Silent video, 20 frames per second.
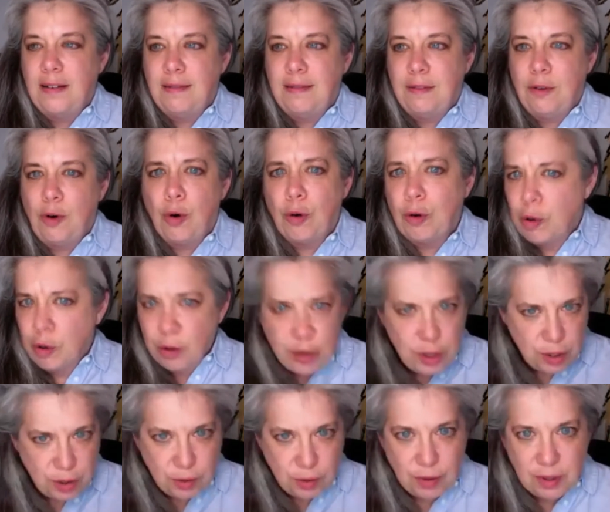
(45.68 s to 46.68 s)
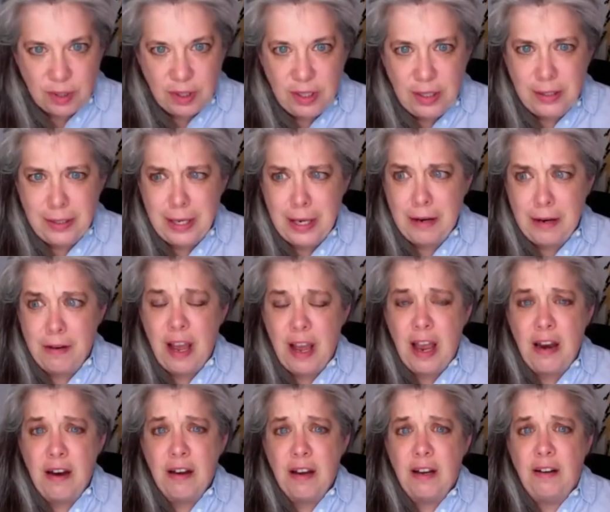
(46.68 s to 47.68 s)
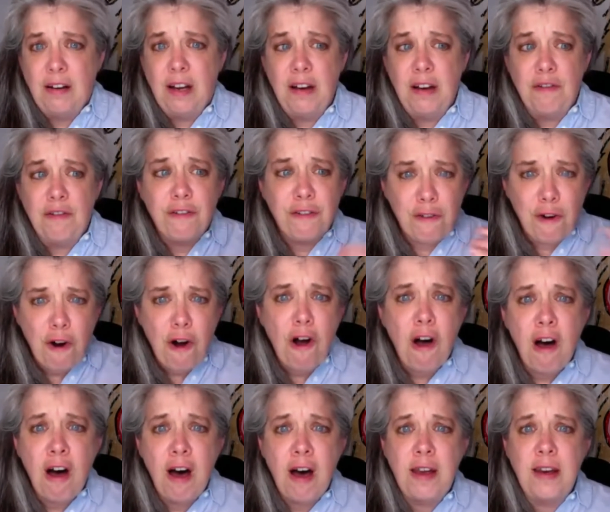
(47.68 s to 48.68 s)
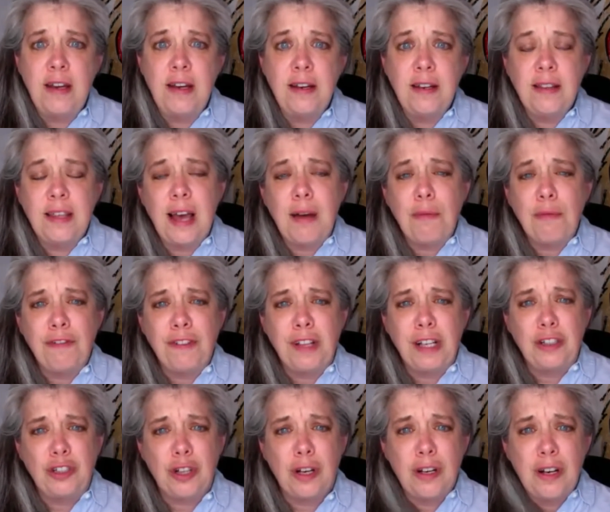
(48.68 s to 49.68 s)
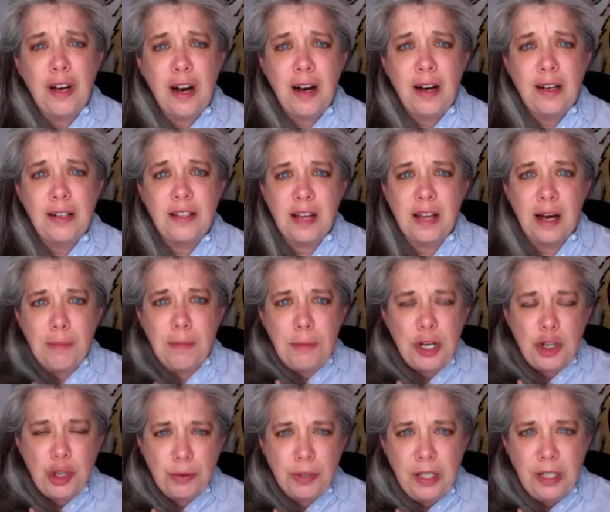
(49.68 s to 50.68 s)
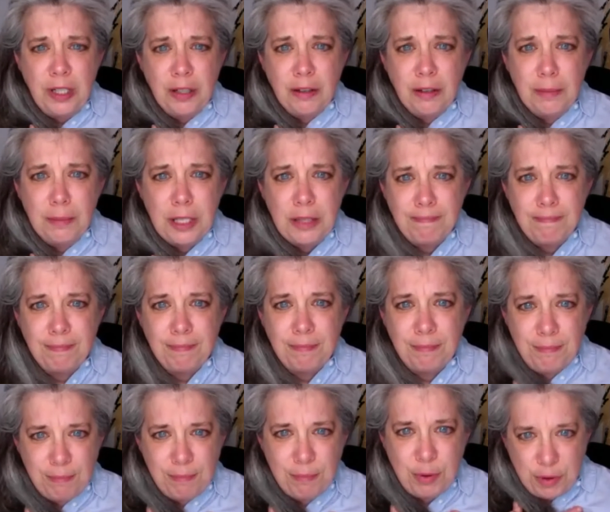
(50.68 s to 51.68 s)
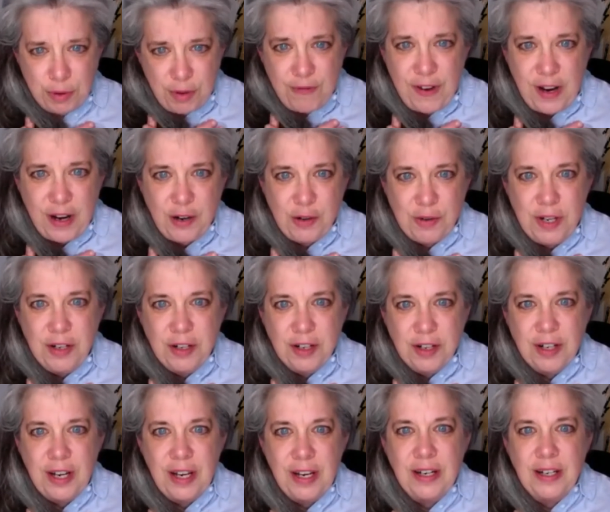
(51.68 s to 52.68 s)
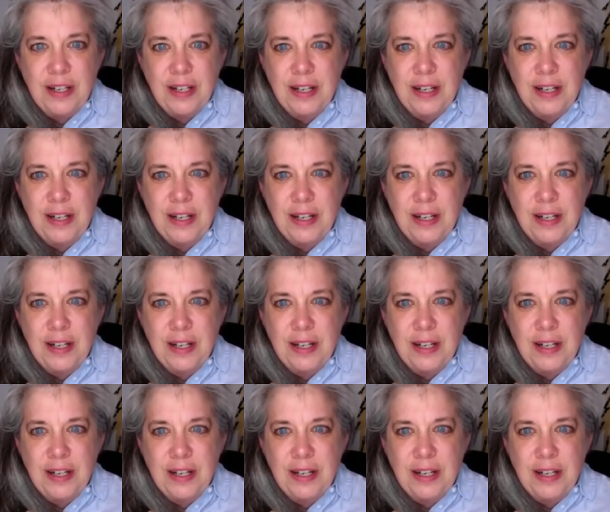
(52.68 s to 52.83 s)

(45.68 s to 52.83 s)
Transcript: horror stories and fraud, and that reflects on us. I'm a trainer. I'm a certified trainer, and